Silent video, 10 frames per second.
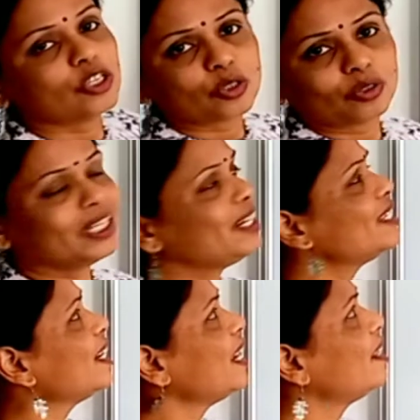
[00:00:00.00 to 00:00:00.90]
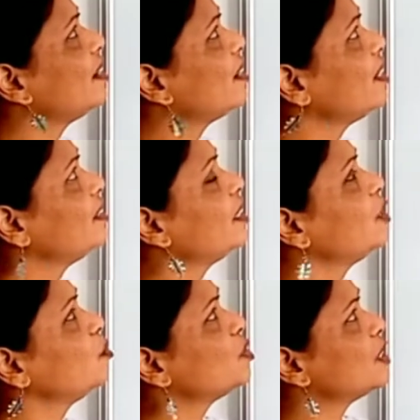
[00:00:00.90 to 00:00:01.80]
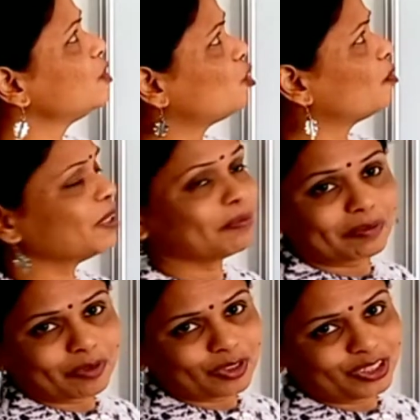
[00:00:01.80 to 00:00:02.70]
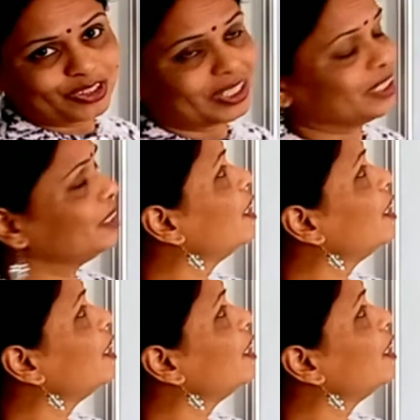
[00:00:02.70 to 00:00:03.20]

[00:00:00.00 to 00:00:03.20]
So there is an error in the usage of the preposition.